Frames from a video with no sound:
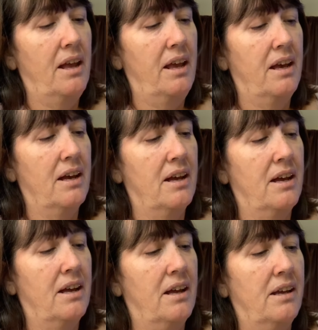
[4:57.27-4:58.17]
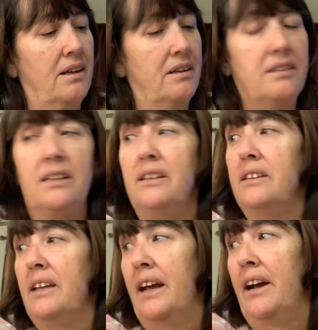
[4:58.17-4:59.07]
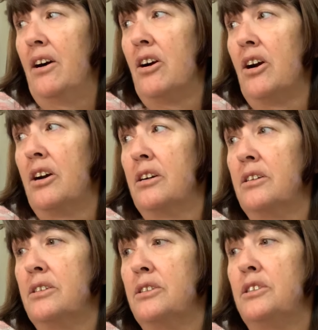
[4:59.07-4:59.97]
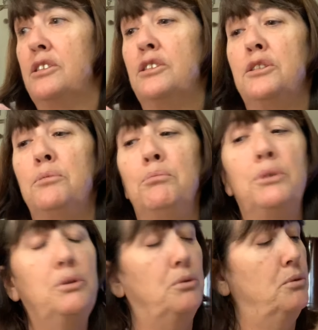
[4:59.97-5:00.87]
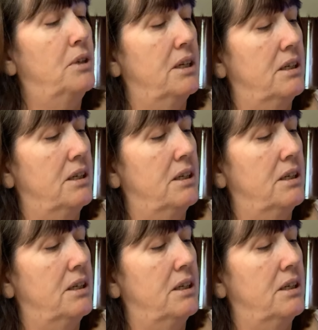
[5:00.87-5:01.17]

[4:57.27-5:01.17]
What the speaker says: and they are smooth.